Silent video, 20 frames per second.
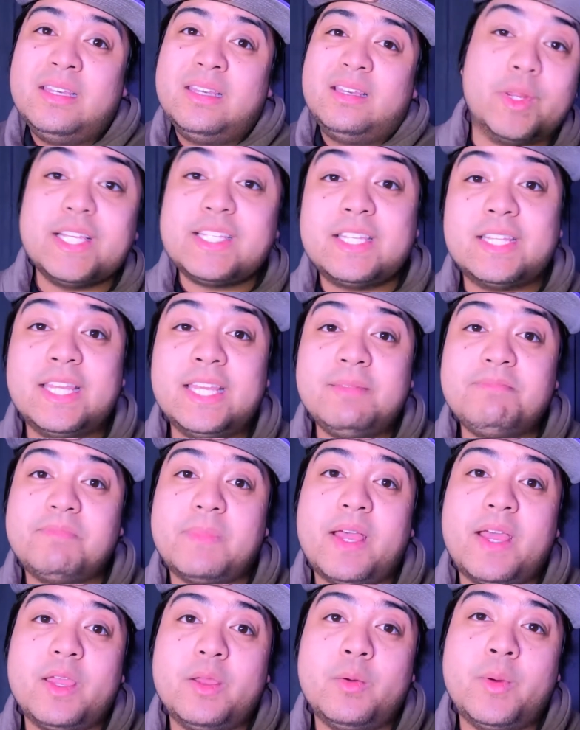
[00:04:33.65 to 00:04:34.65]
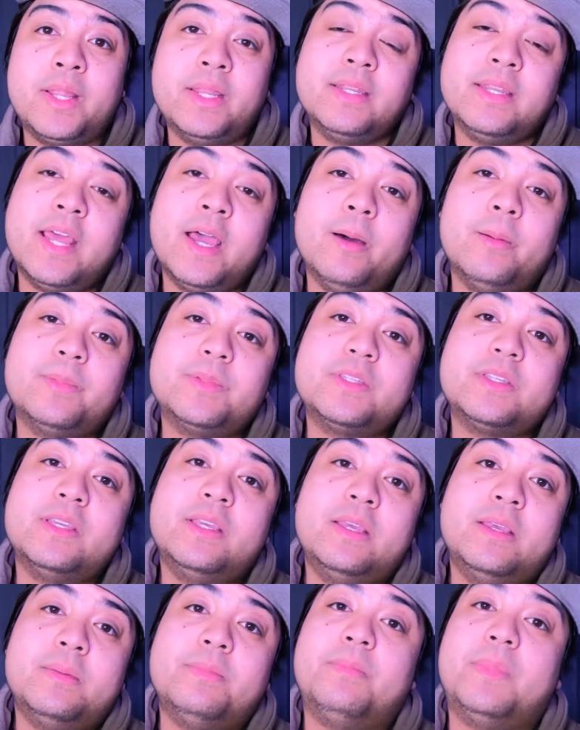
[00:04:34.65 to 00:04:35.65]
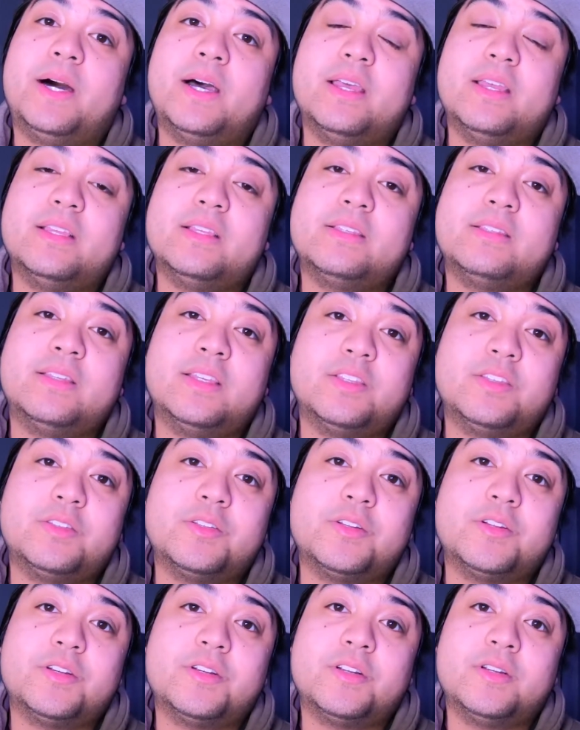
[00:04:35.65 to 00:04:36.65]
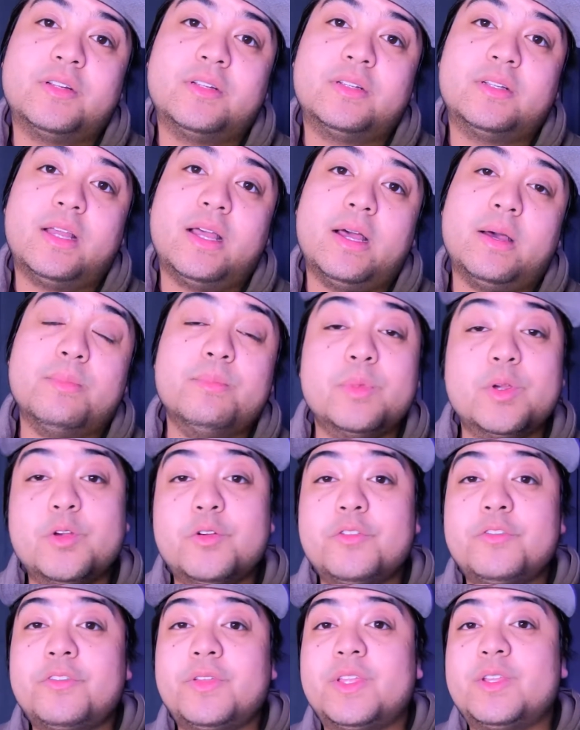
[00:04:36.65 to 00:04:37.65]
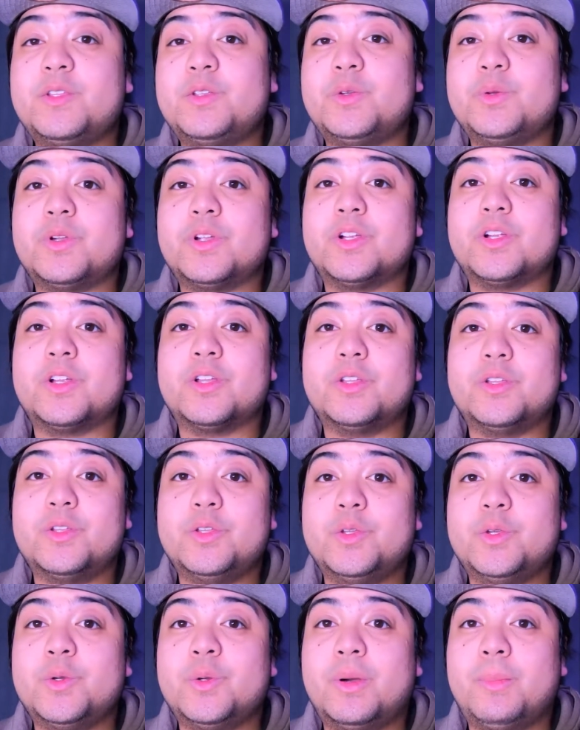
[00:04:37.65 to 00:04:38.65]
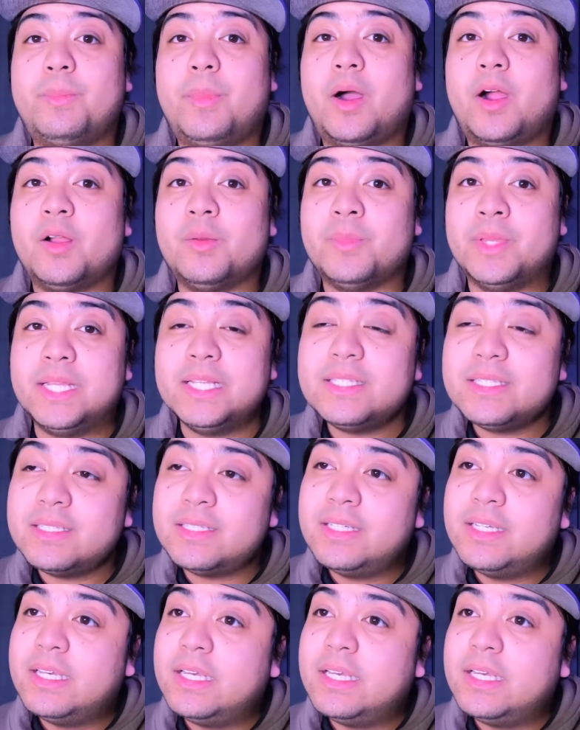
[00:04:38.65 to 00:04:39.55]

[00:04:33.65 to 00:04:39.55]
Recently, I went and helped my sister move into her new apartment.